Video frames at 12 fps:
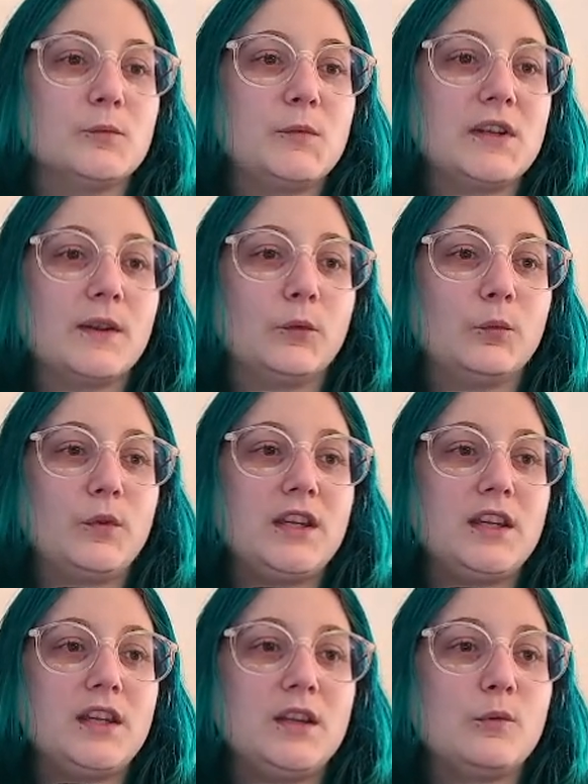because
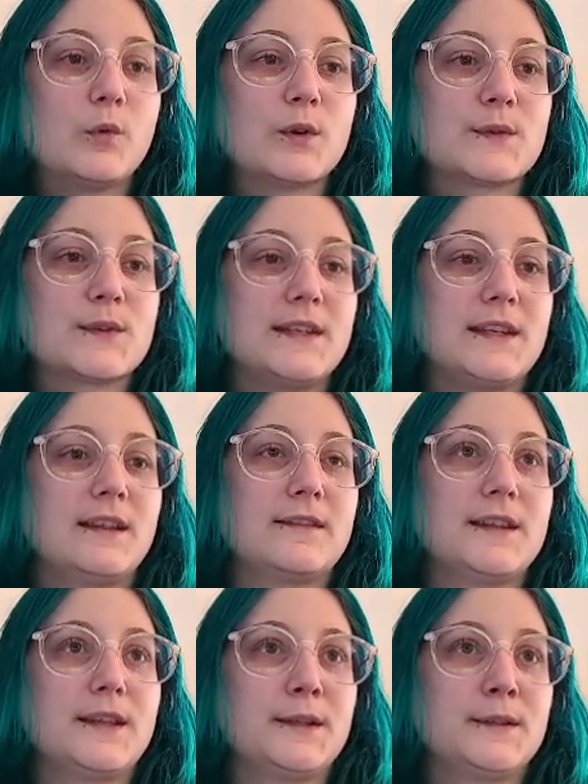we were seeing
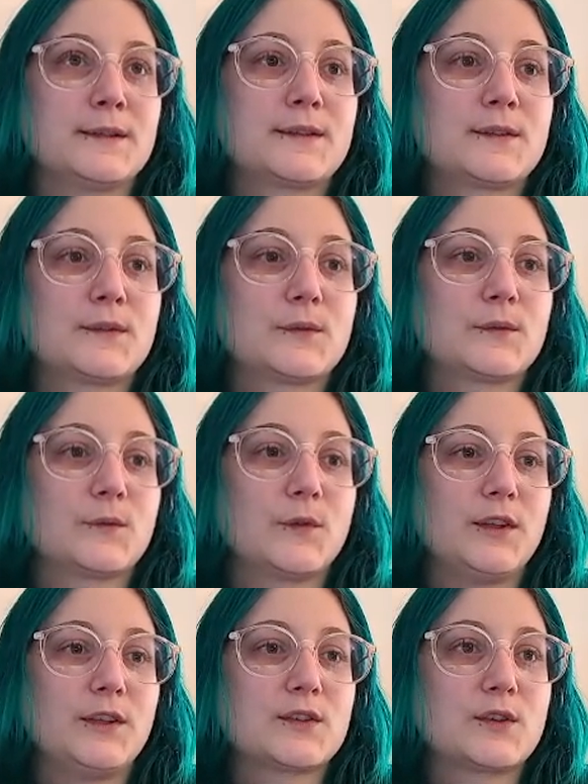things
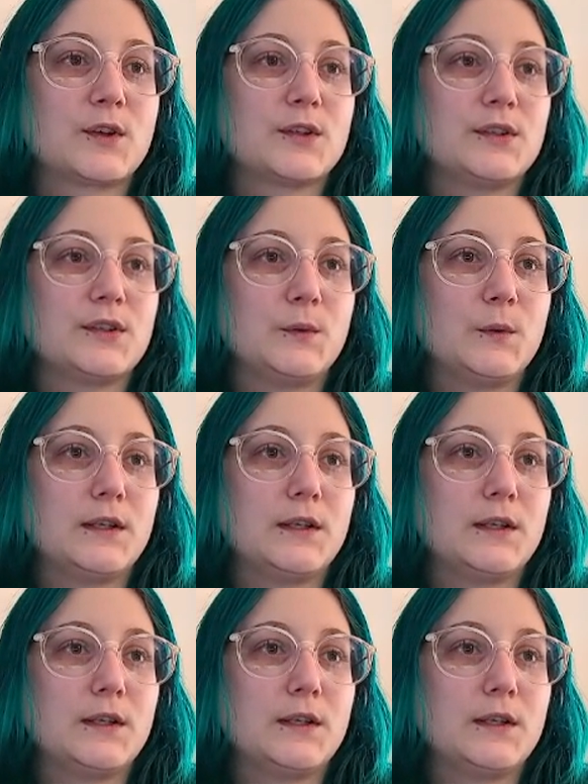really start to